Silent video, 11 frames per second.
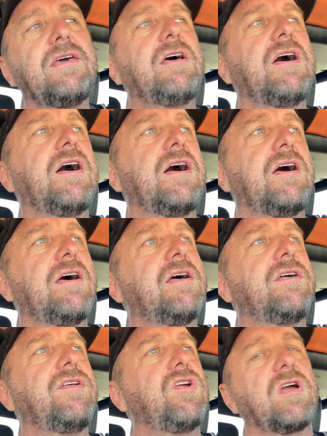
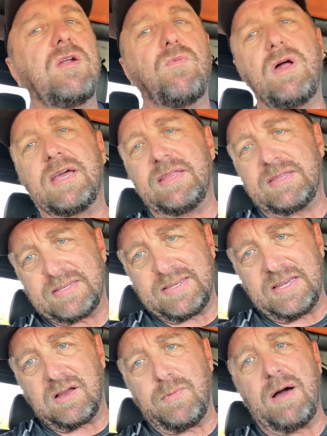you're going to want to get the
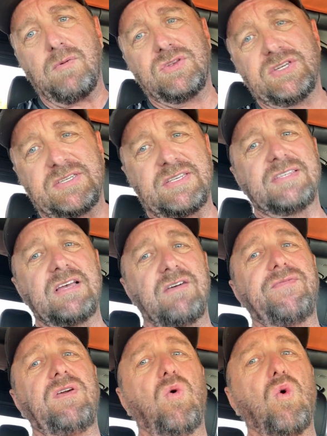single mount with just the
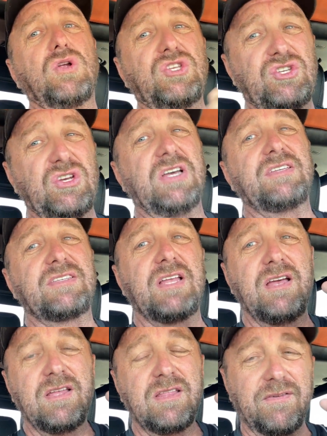selfie or just
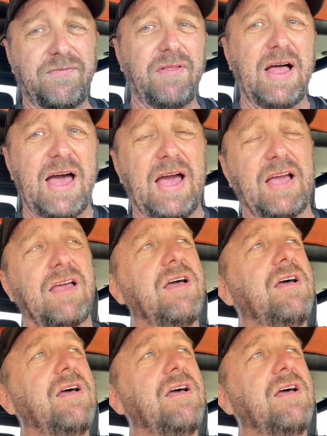the flag,